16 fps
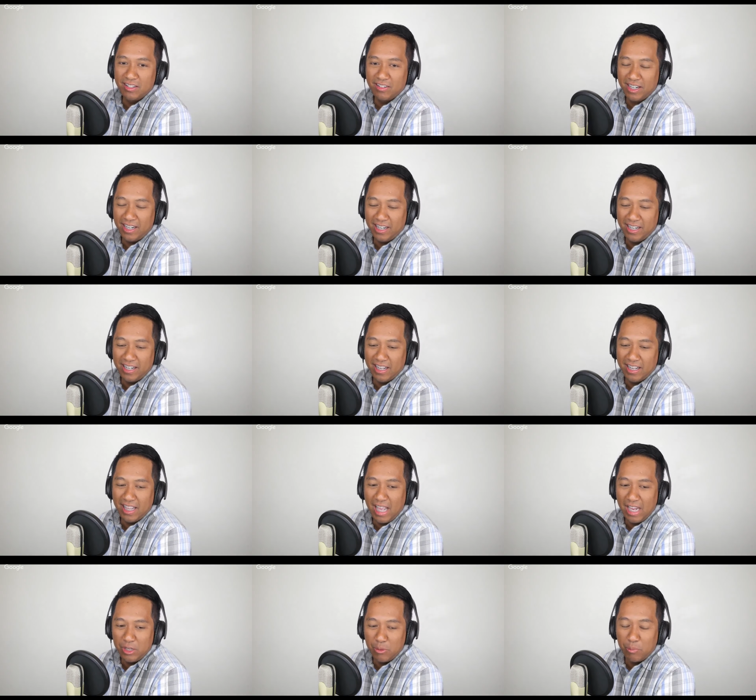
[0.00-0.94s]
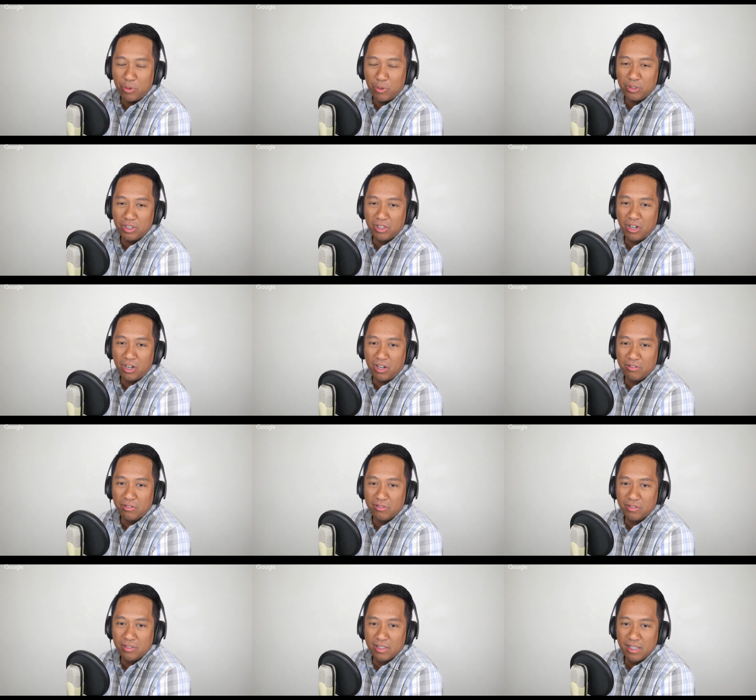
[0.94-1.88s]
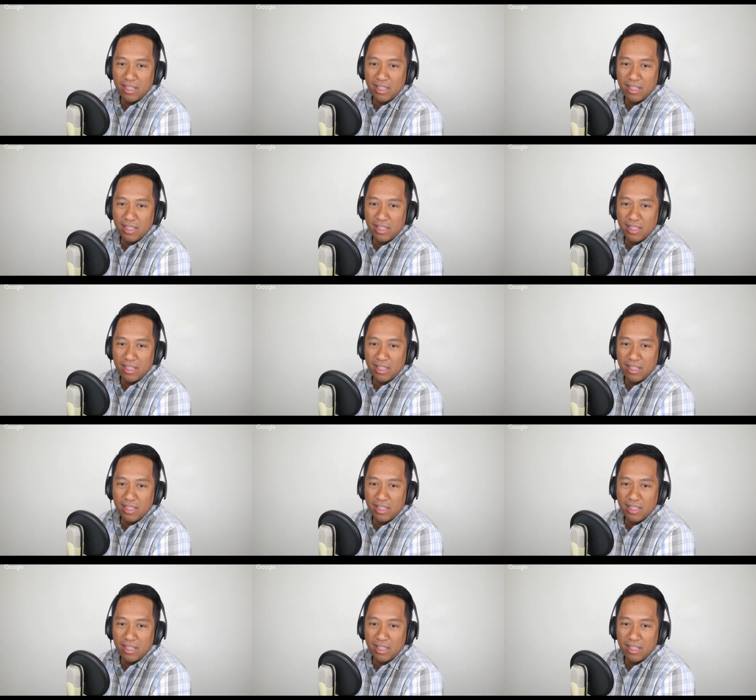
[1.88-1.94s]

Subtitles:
right? And you pull it off.